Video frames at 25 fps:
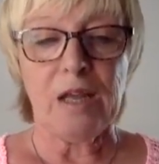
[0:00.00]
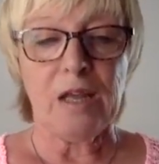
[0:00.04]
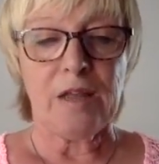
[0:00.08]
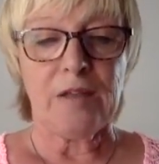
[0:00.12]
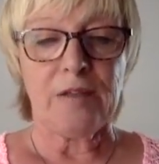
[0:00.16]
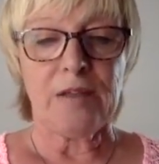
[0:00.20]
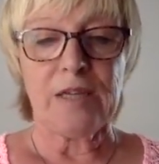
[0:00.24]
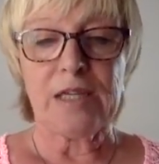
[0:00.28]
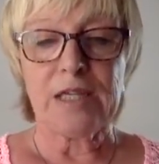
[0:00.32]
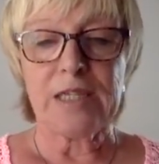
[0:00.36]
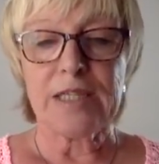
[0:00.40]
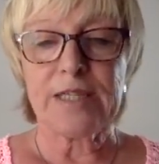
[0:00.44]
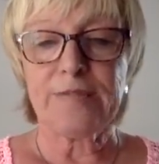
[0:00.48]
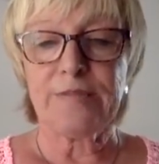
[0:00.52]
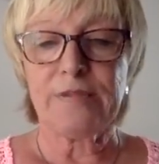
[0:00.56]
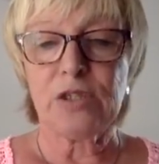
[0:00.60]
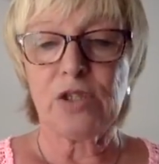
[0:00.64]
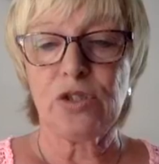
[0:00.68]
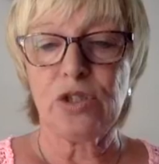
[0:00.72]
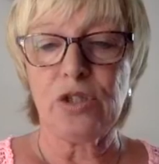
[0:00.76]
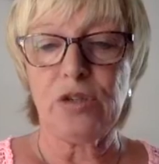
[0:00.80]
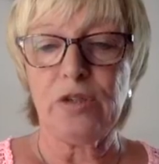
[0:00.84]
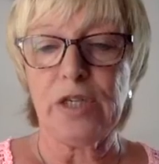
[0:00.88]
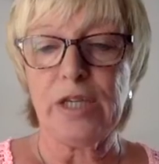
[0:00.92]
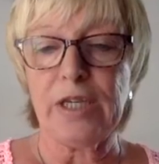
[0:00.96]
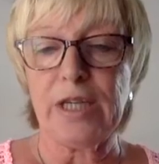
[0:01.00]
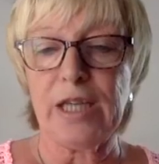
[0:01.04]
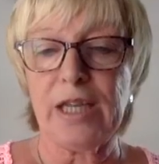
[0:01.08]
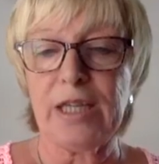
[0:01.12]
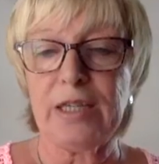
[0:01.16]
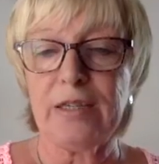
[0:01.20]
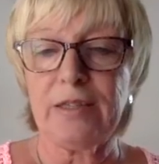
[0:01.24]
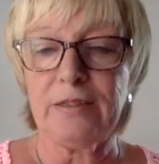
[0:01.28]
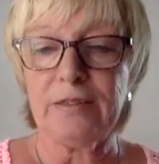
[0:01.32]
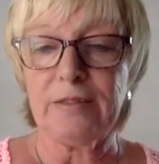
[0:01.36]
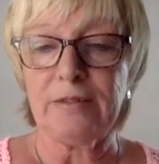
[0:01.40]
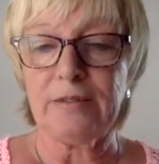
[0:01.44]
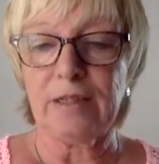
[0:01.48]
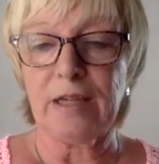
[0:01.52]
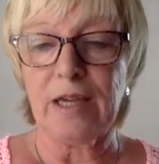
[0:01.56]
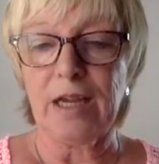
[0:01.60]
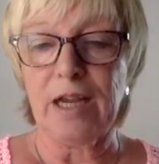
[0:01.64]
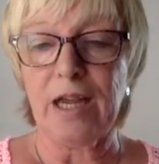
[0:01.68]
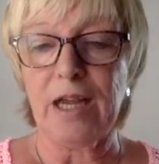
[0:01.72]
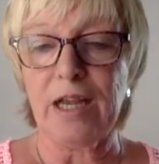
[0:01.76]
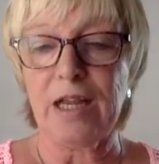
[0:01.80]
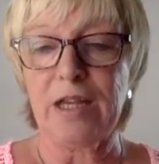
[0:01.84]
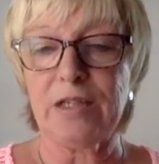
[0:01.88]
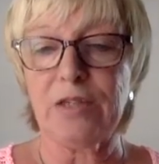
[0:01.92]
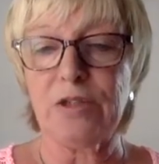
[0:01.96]
Thanks for tuning in,
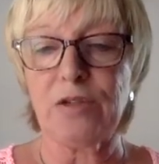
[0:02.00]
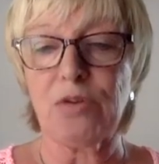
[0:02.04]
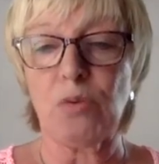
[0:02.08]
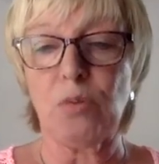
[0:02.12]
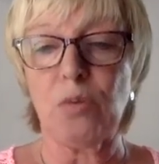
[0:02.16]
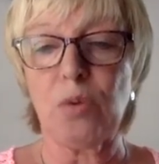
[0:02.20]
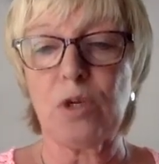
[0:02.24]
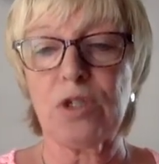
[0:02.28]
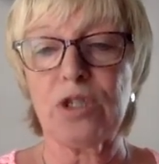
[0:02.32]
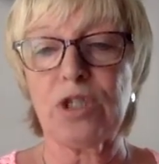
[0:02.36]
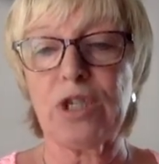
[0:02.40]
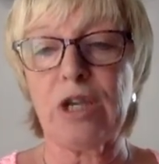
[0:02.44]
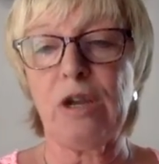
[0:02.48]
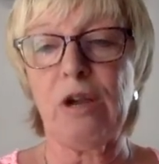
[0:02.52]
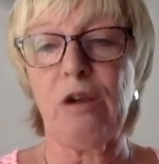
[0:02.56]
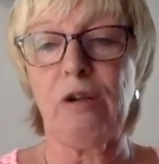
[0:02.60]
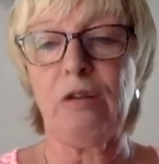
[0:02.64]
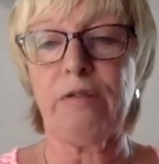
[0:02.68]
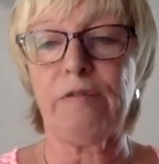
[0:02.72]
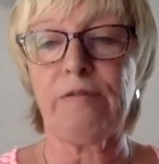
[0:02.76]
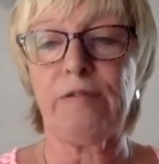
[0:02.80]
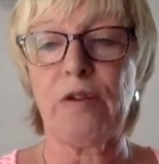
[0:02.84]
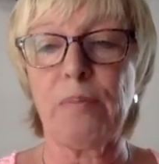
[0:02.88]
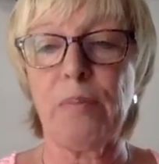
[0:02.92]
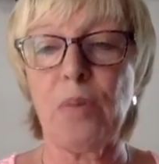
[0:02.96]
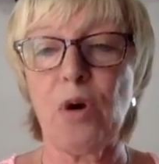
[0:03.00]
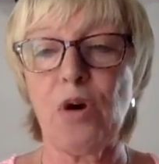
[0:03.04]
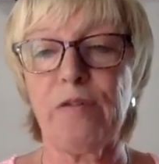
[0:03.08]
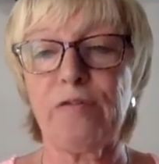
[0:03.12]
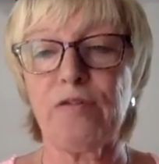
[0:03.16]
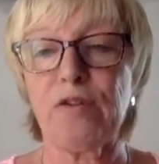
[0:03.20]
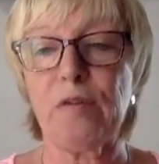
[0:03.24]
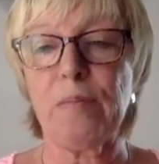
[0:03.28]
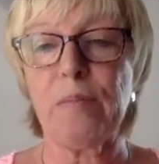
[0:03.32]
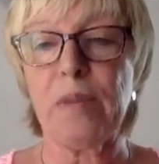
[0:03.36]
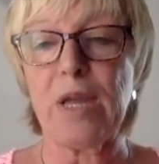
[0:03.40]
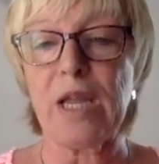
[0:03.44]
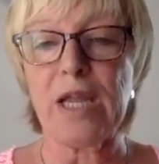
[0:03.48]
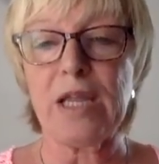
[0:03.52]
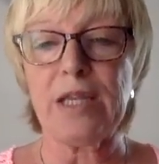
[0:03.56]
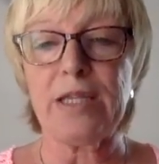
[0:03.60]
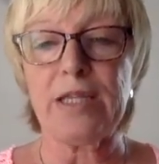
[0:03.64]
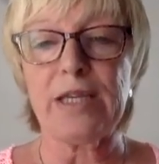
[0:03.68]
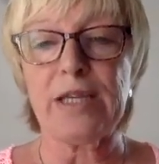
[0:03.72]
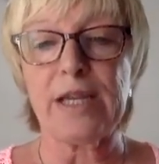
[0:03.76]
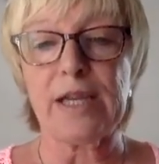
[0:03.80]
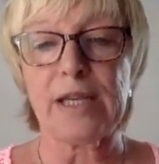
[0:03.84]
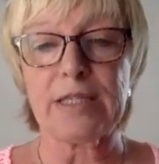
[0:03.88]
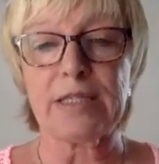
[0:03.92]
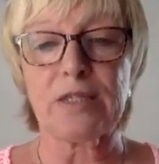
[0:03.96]
and watch out for more from me in
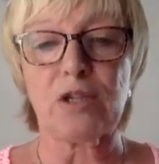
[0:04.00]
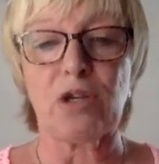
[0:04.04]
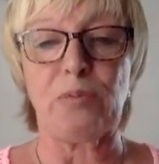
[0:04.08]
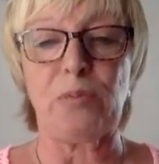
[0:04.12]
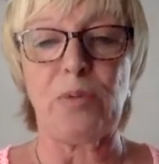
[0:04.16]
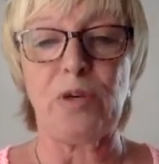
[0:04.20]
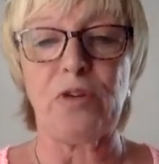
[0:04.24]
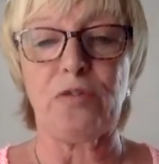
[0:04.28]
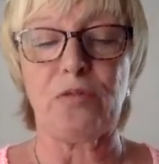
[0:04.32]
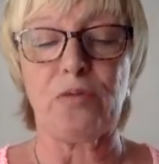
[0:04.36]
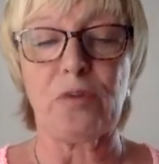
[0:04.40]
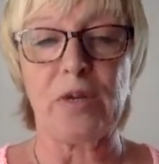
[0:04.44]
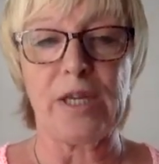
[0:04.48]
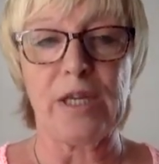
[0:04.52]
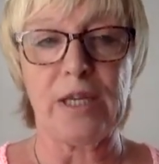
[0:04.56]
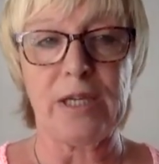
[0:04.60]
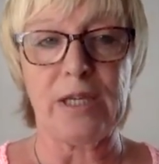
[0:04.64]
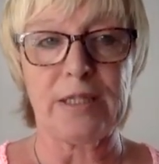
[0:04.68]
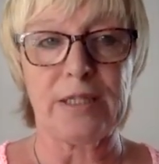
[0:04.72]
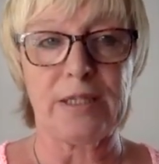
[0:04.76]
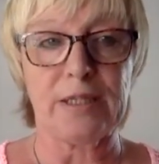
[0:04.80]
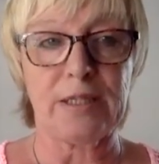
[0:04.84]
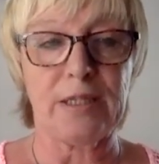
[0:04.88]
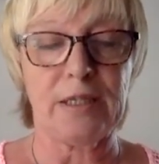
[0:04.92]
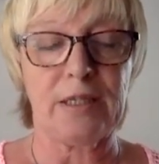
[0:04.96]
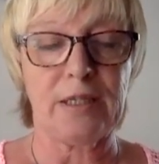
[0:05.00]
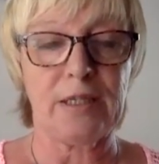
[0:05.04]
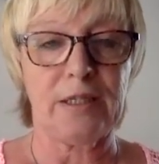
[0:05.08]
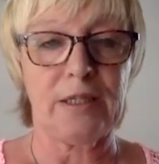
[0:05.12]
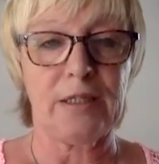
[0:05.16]
the next couple of weeks.